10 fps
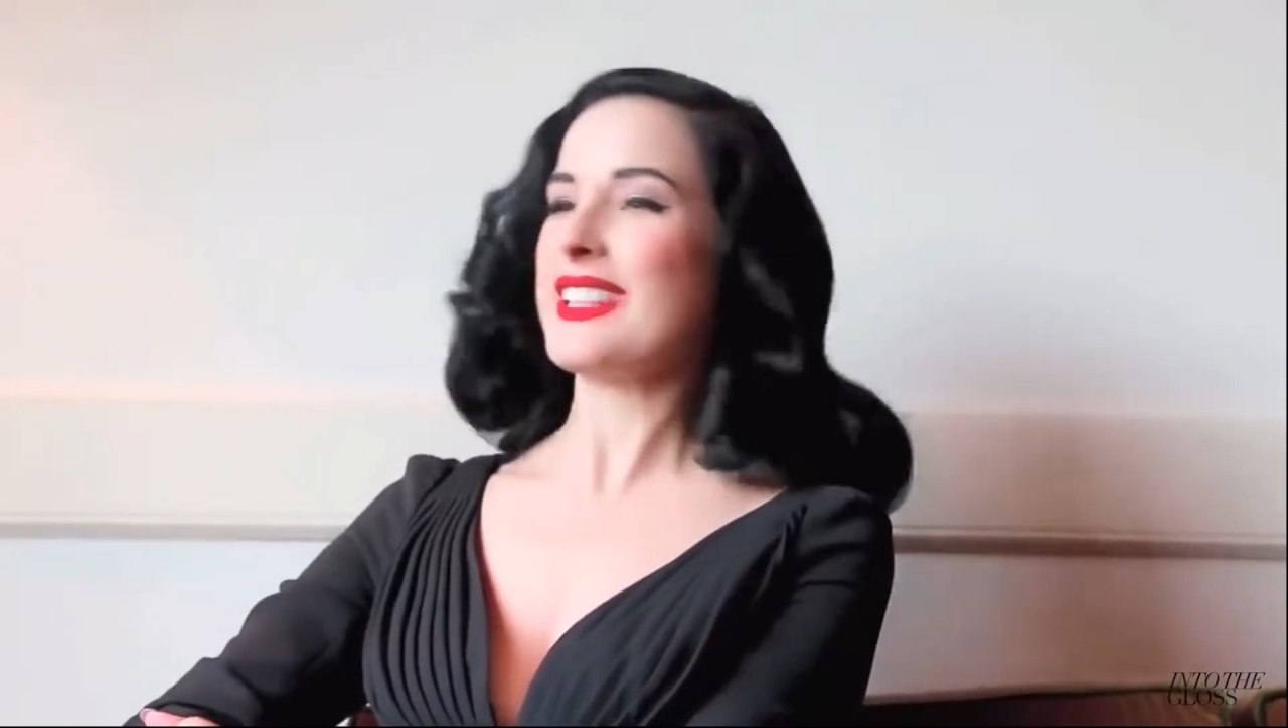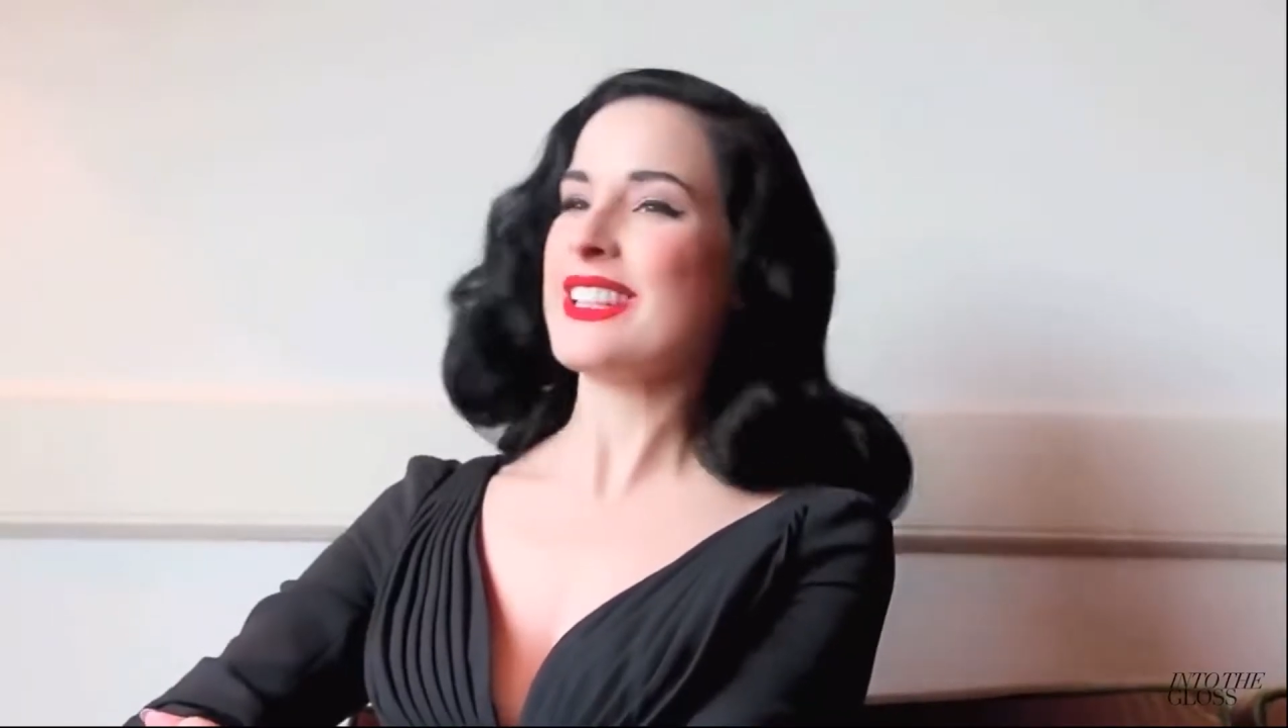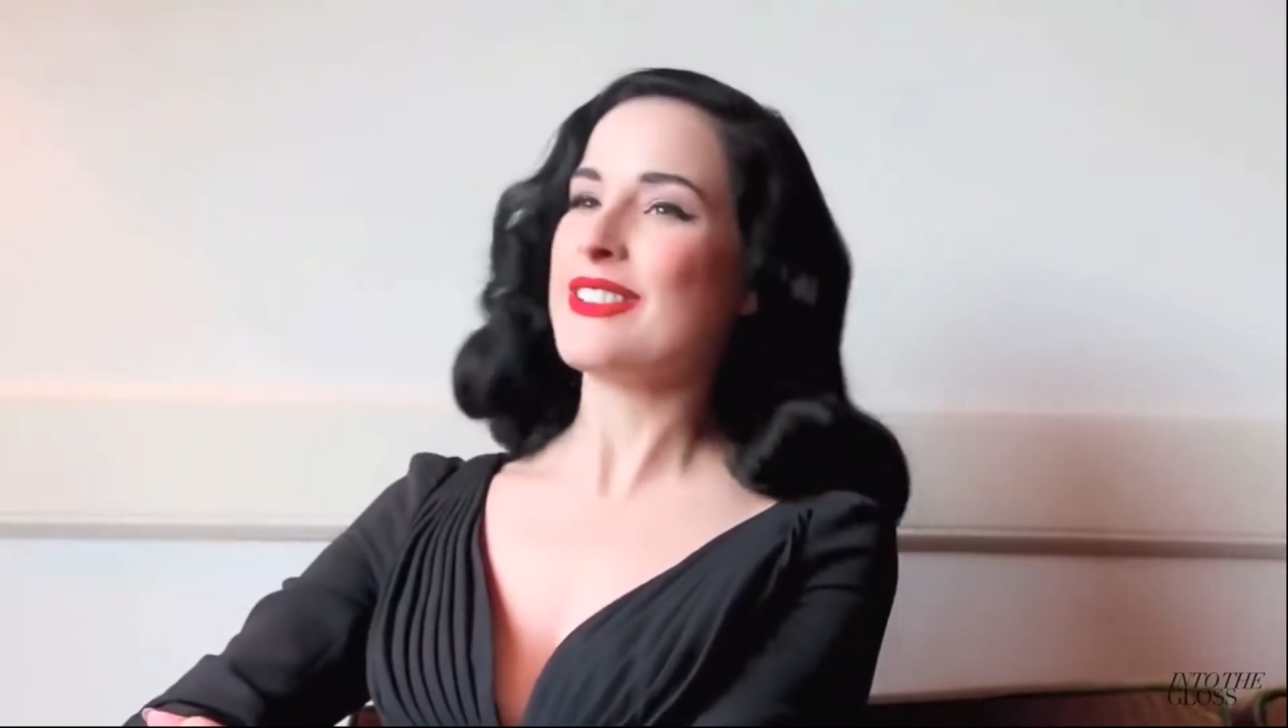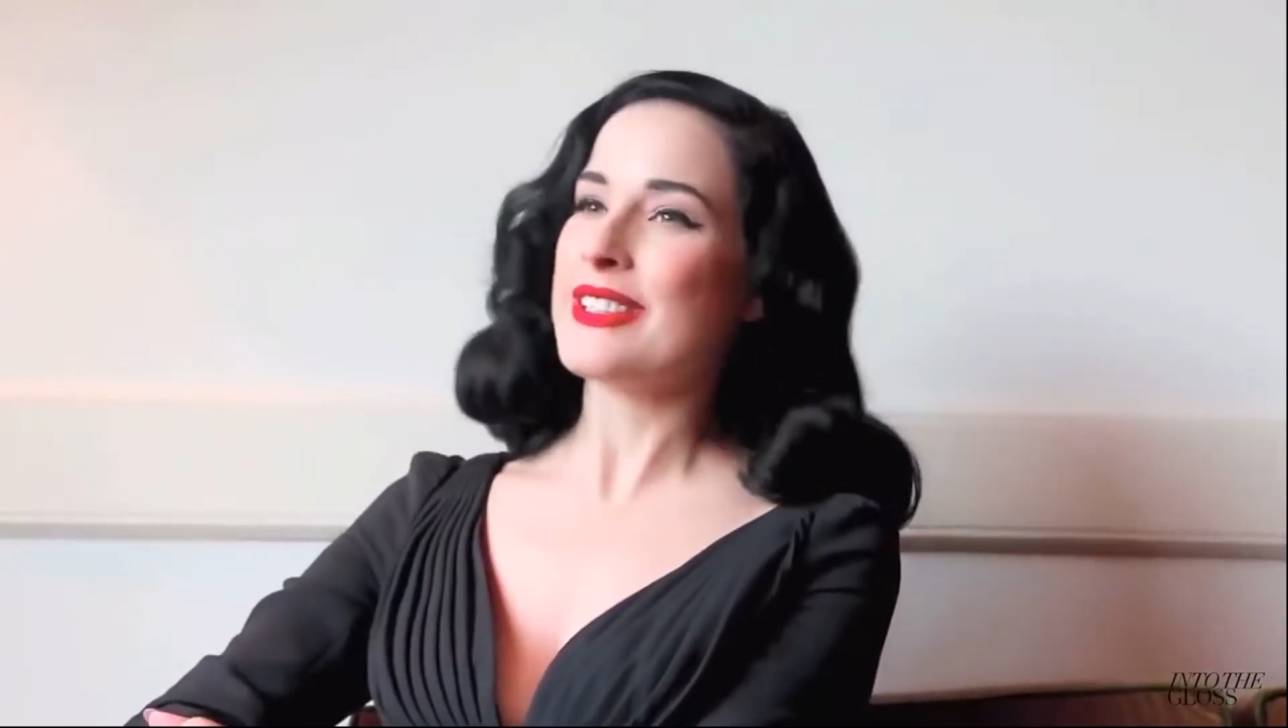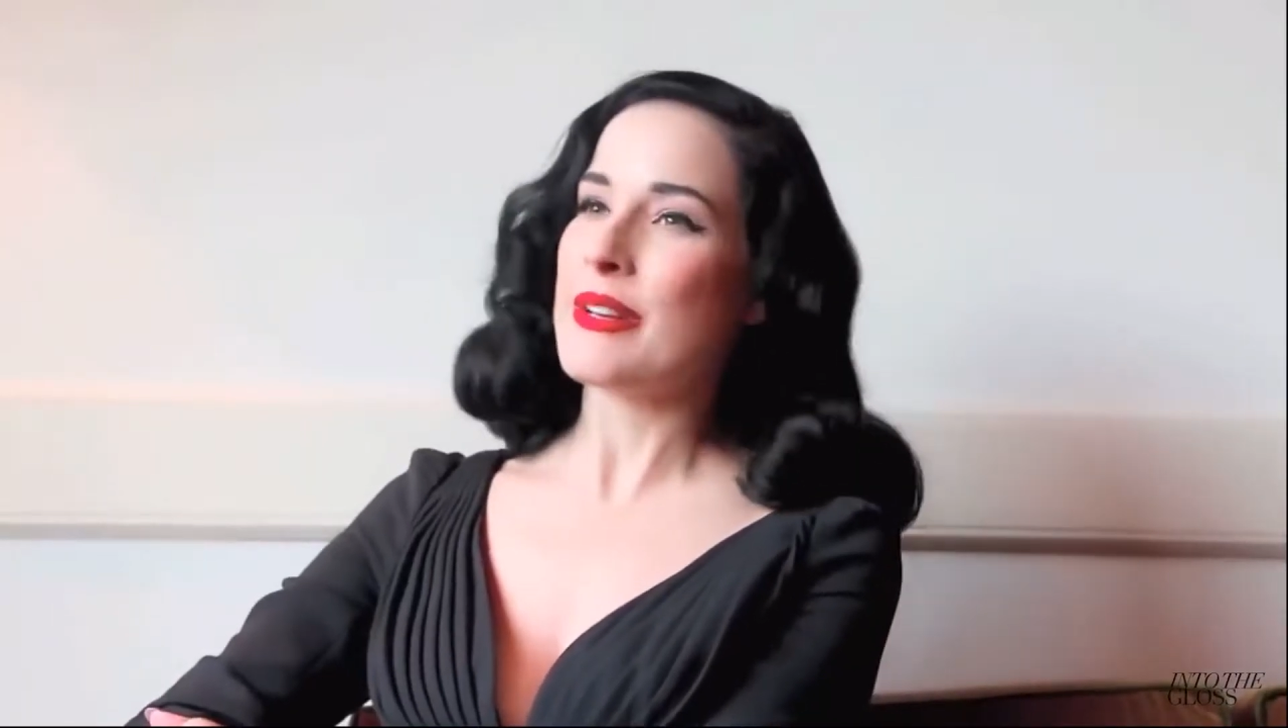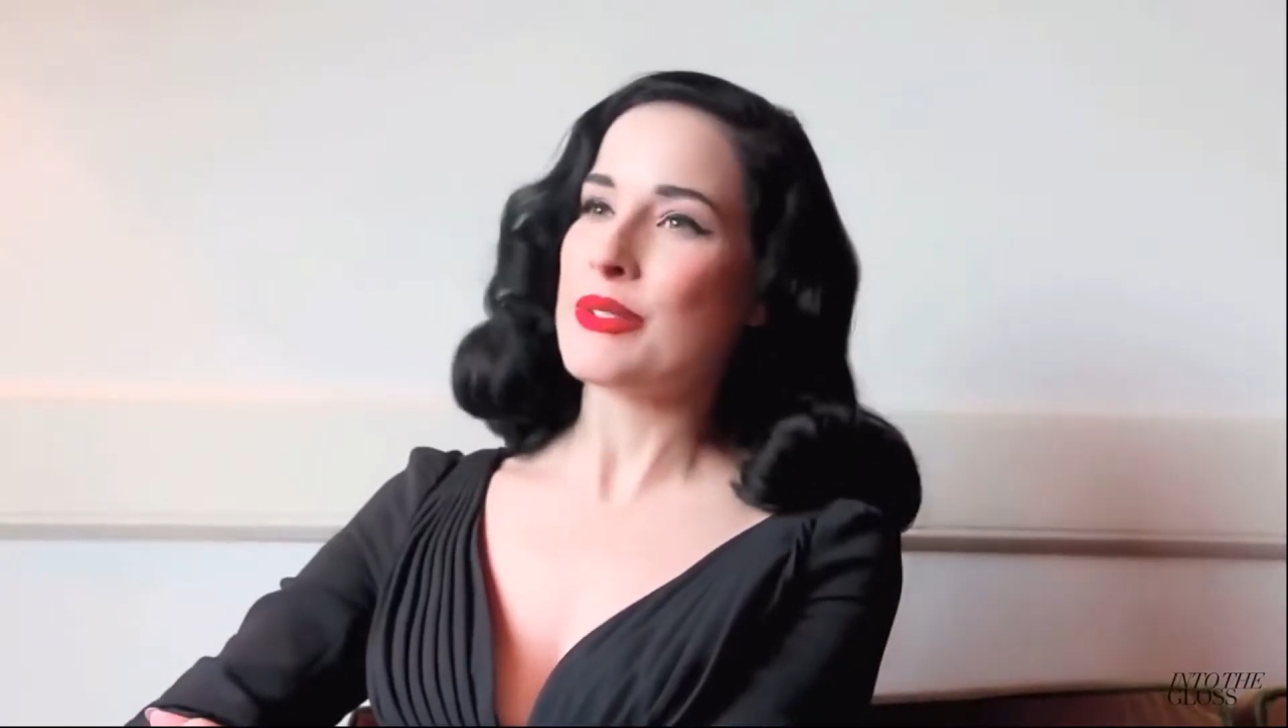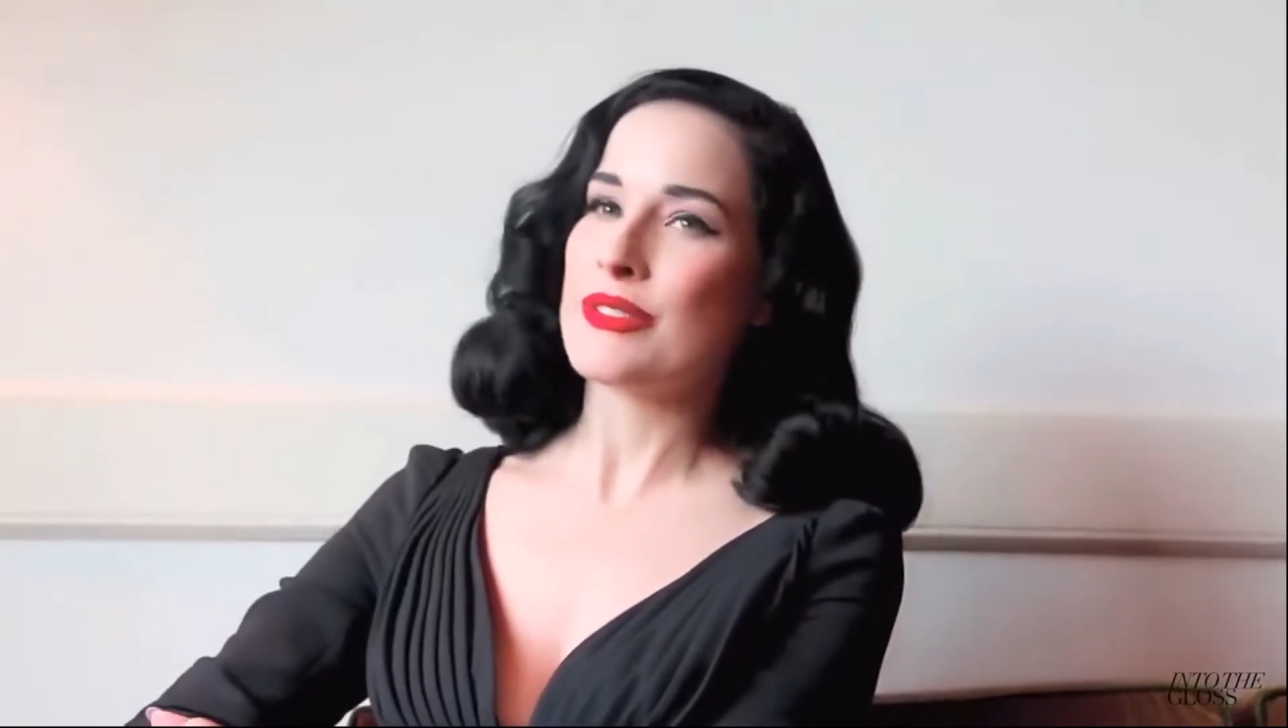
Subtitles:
that he'll never